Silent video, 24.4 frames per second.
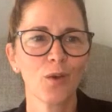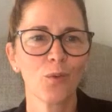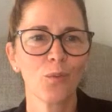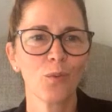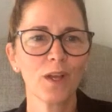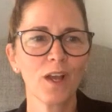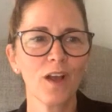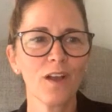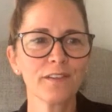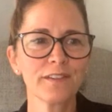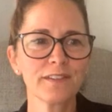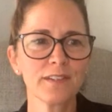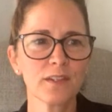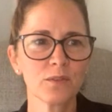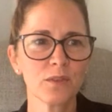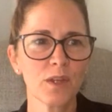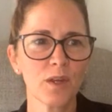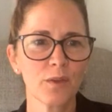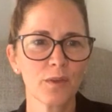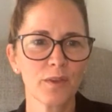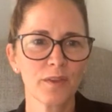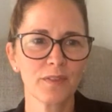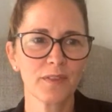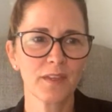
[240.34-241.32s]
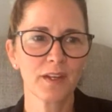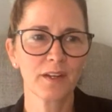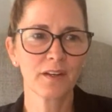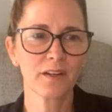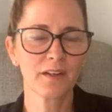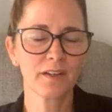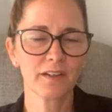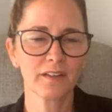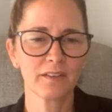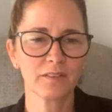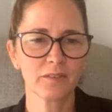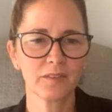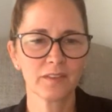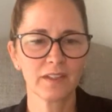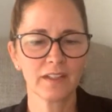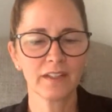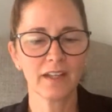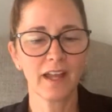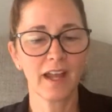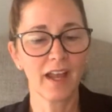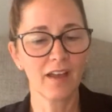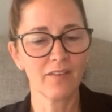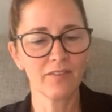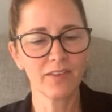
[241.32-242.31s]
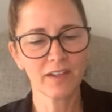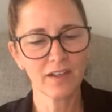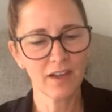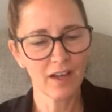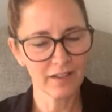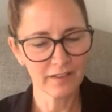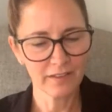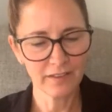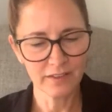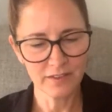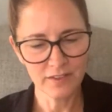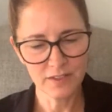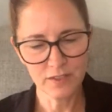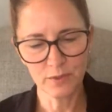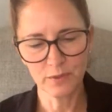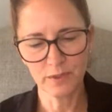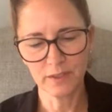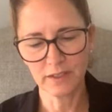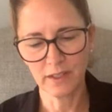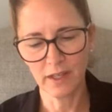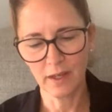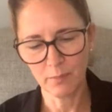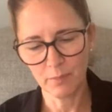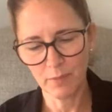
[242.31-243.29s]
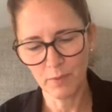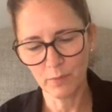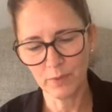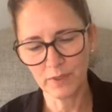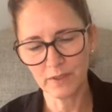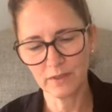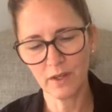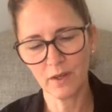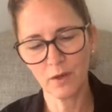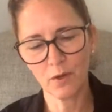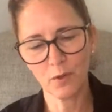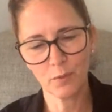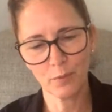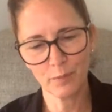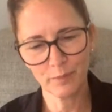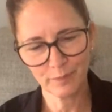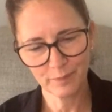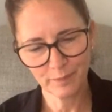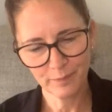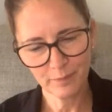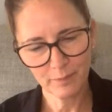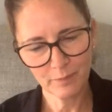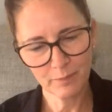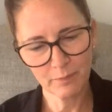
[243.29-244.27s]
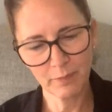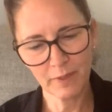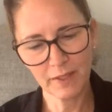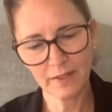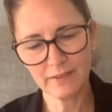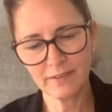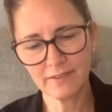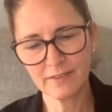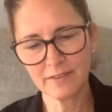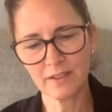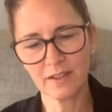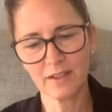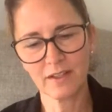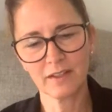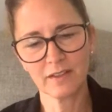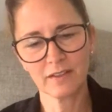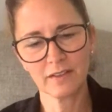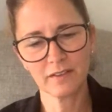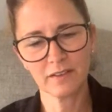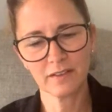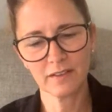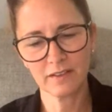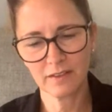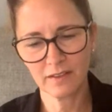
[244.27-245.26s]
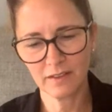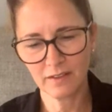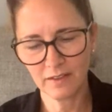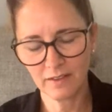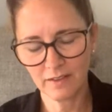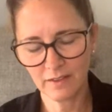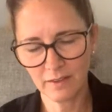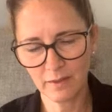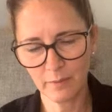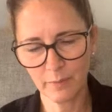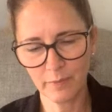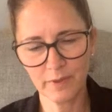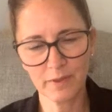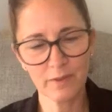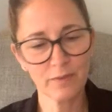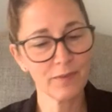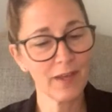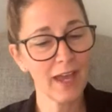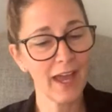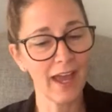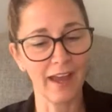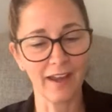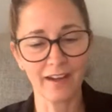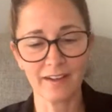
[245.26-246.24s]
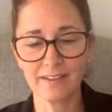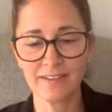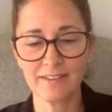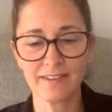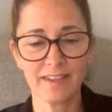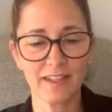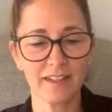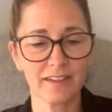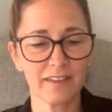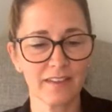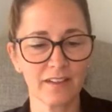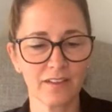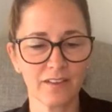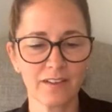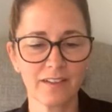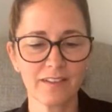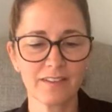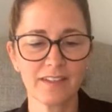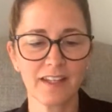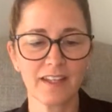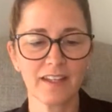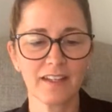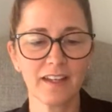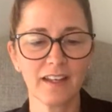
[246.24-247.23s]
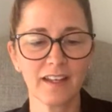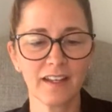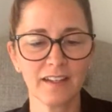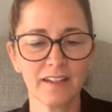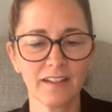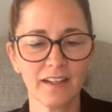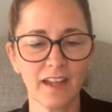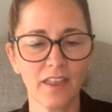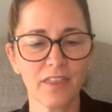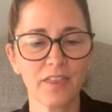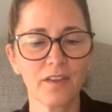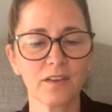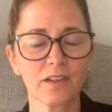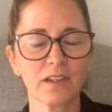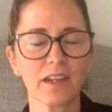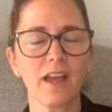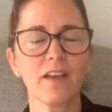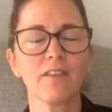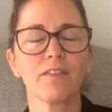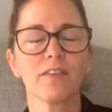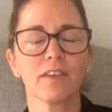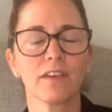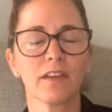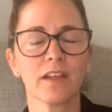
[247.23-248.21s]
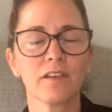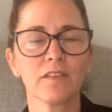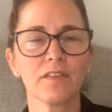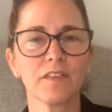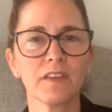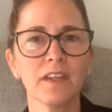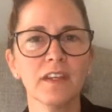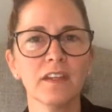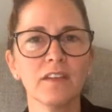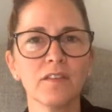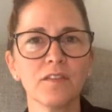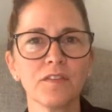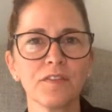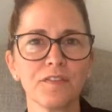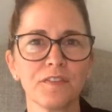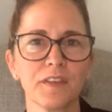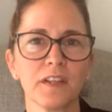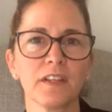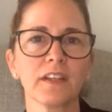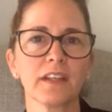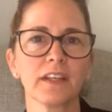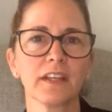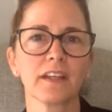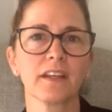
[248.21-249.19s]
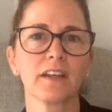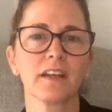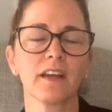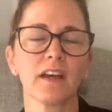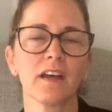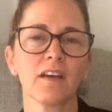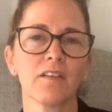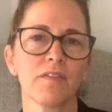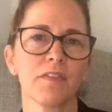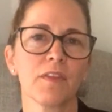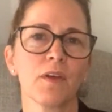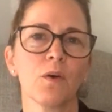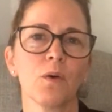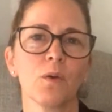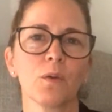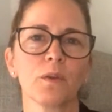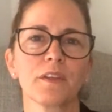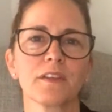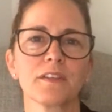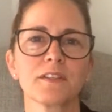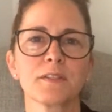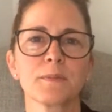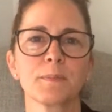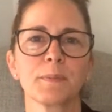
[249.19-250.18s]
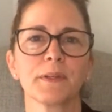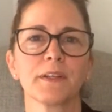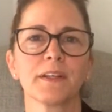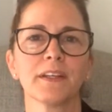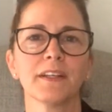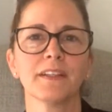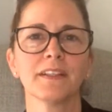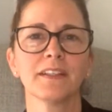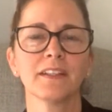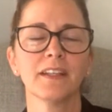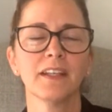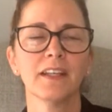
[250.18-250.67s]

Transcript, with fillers: We also know that there, and I haven't gotten into it yet, but we know based on the book of Acts that there is a another level of infilling of the Holy Spirit.